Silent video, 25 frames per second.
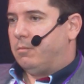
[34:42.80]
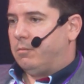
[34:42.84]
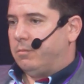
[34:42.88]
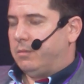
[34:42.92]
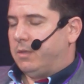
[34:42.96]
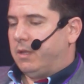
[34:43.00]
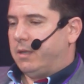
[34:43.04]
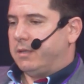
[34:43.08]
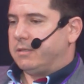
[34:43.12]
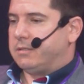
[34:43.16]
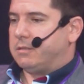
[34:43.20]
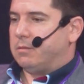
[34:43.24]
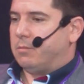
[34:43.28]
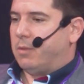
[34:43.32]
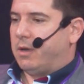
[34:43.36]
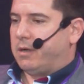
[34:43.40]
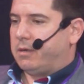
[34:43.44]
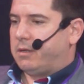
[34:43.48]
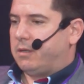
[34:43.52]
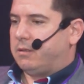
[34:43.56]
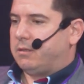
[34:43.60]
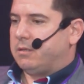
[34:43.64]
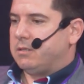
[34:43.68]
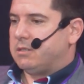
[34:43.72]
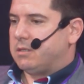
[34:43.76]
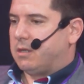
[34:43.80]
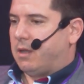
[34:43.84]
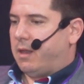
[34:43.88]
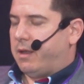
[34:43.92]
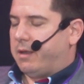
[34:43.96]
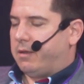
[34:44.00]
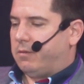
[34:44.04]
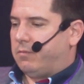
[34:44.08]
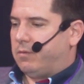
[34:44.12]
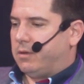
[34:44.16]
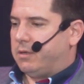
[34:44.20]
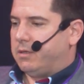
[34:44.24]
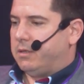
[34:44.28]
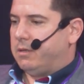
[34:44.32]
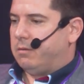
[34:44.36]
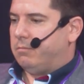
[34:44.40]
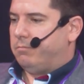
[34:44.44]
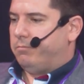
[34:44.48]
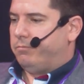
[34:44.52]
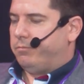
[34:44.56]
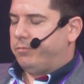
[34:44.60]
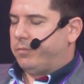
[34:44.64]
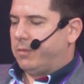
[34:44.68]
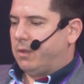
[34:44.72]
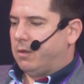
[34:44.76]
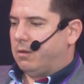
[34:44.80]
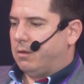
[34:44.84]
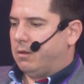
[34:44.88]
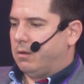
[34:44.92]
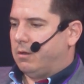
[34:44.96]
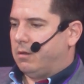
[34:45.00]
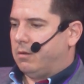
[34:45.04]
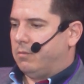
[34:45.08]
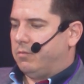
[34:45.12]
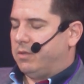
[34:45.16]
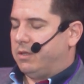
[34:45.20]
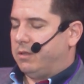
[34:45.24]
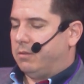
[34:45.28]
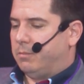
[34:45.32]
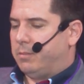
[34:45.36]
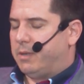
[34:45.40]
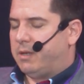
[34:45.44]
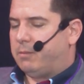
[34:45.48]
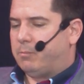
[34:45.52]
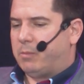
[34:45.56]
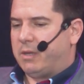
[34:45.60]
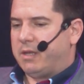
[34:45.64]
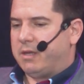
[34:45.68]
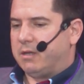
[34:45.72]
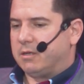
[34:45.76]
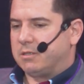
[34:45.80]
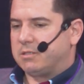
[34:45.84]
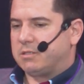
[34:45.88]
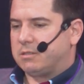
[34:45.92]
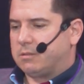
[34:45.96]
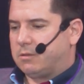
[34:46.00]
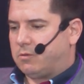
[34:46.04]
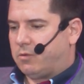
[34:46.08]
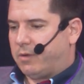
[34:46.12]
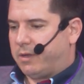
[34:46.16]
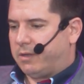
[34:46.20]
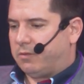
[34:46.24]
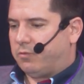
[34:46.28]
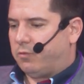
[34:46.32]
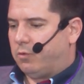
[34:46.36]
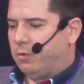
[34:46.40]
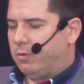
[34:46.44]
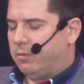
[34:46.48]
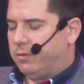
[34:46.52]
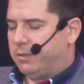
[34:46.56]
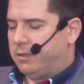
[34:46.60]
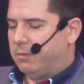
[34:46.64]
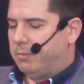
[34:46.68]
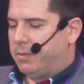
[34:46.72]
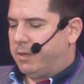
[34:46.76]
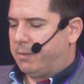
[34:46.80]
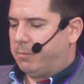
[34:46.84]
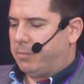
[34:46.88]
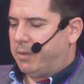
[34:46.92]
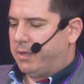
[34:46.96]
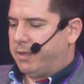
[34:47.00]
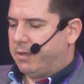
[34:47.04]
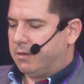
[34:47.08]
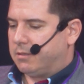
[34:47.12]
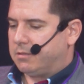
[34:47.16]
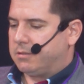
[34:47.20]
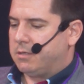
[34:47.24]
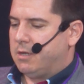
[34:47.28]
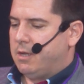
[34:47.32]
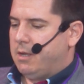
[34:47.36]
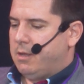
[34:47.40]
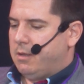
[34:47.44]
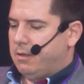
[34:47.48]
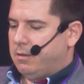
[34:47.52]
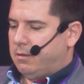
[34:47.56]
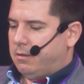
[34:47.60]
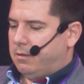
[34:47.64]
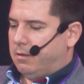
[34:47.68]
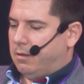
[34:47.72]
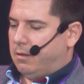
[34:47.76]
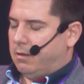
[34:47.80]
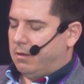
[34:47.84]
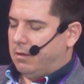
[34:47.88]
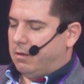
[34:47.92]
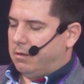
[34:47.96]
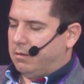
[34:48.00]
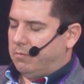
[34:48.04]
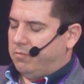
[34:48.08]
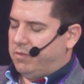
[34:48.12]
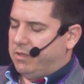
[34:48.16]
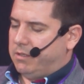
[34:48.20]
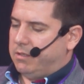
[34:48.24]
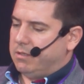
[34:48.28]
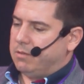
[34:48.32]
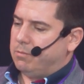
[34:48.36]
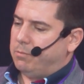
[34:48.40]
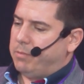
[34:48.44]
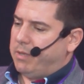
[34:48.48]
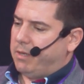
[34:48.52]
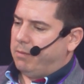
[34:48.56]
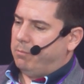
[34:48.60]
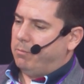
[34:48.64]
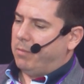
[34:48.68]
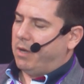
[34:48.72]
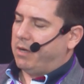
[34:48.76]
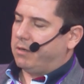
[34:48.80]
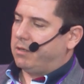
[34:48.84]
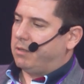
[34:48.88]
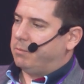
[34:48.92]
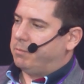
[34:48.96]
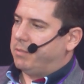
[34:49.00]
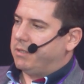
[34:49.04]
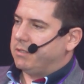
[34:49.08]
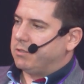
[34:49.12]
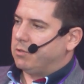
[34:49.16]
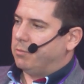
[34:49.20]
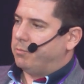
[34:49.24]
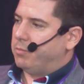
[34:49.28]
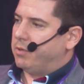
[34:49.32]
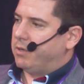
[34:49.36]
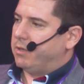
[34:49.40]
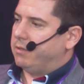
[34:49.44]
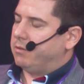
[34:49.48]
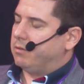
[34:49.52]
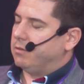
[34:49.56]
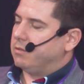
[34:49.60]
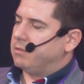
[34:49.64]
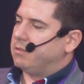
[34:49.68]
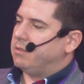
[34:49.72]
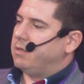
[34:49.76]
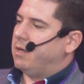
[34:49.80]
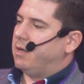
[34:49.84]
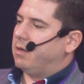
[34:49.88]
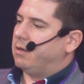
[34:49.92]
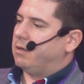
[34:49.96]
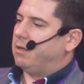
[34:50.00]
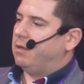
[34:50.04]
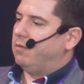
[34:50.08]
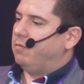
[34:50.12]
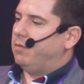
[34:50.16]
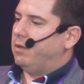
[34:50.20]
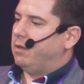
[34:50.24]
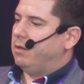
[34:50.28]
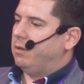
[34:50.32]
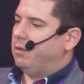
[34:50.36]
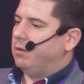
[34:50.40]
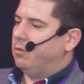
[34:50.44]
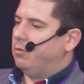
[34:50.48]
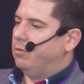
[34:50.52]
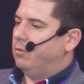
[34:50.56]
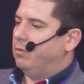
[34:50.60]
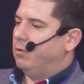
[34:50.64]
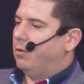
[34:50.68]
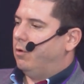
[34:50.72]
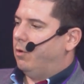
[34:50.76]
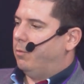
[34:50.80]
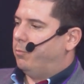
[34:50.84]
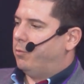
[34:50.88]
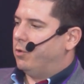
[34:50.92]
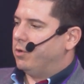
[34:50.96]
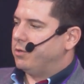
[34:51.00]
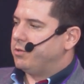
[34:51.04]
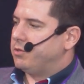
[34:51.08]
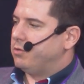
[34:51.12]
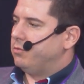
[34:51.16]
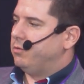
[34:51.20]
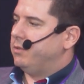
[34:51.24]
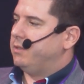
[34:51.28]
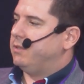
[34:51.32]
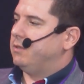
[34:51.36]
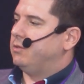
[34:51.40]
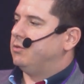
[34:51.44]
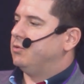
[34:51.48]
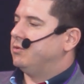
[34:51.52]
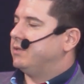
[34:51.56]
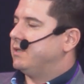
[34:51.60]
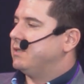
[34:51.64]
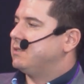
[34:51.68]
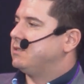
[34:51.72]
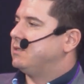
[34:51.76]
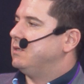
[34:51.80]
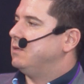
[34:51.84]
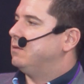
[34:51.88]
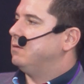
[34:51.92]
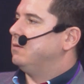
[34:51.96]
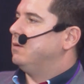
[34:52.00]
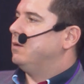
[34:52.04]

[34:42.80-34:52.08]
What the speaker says: as the market is like very with the big players, quite full with the big players, with the big marketplace operators, they are giving you opportunity to test it